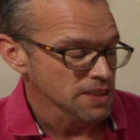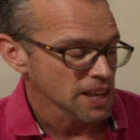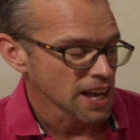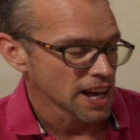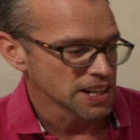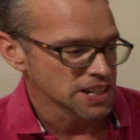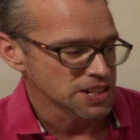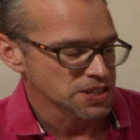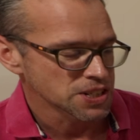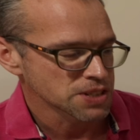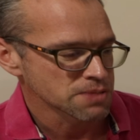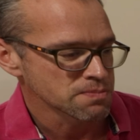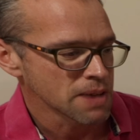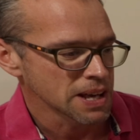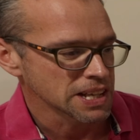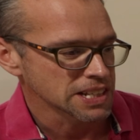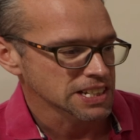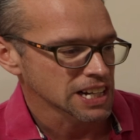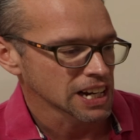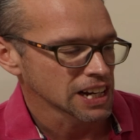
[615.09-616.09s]
and it just
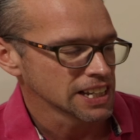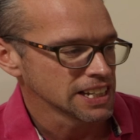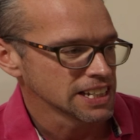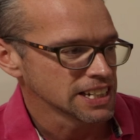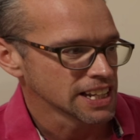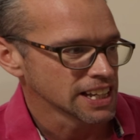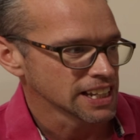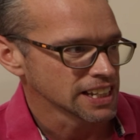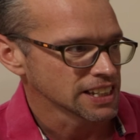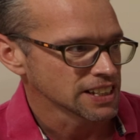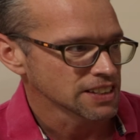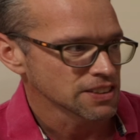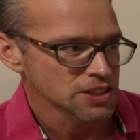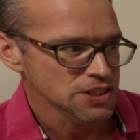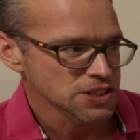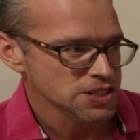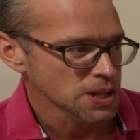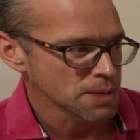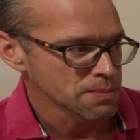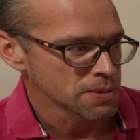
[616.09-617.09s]
makes cleaning
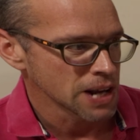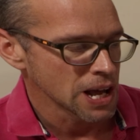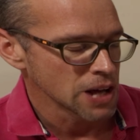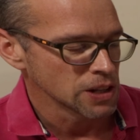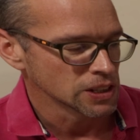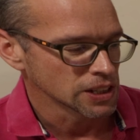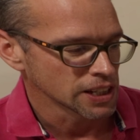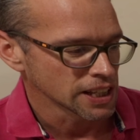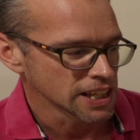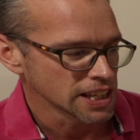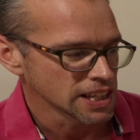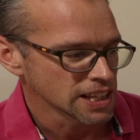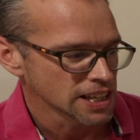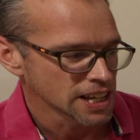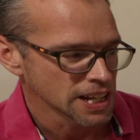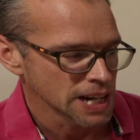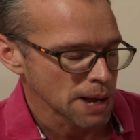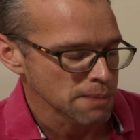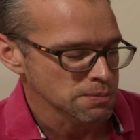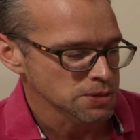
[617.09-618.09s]
stubborn algae
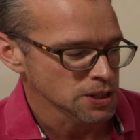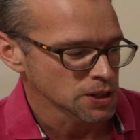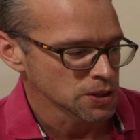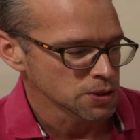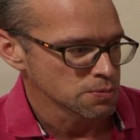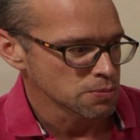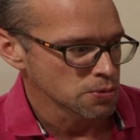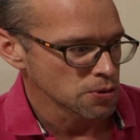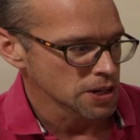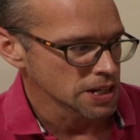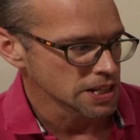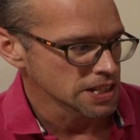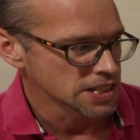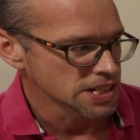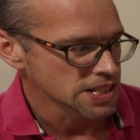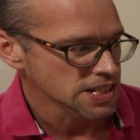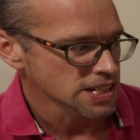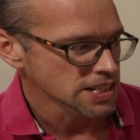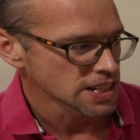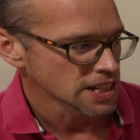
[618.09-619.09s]
an absolute
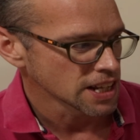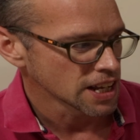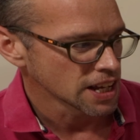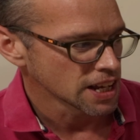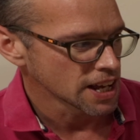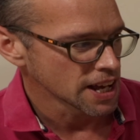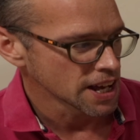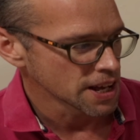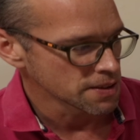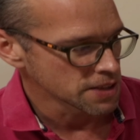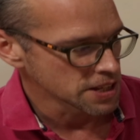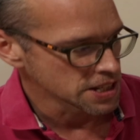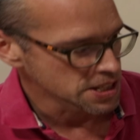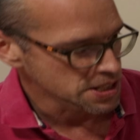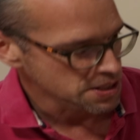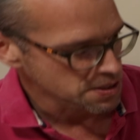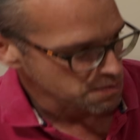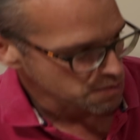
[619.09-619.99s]
breeze. These